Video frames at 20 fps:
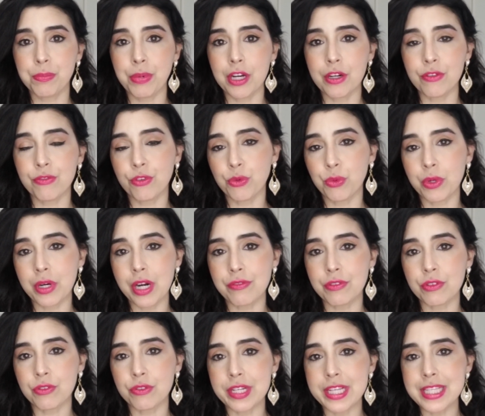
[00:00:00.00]
but for
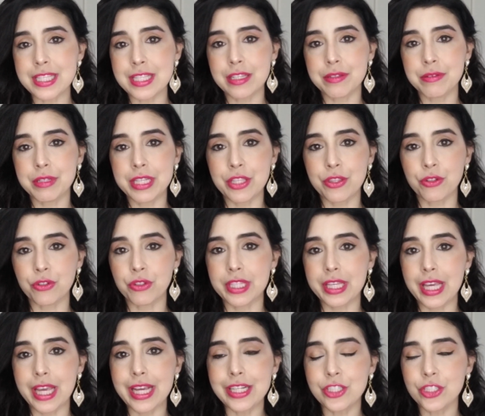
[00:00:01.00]
whatever reason, either
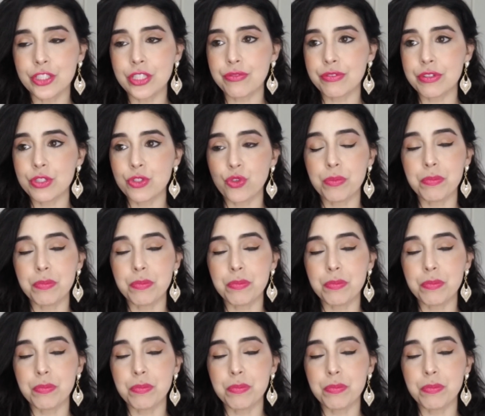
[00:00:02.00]
the age difference,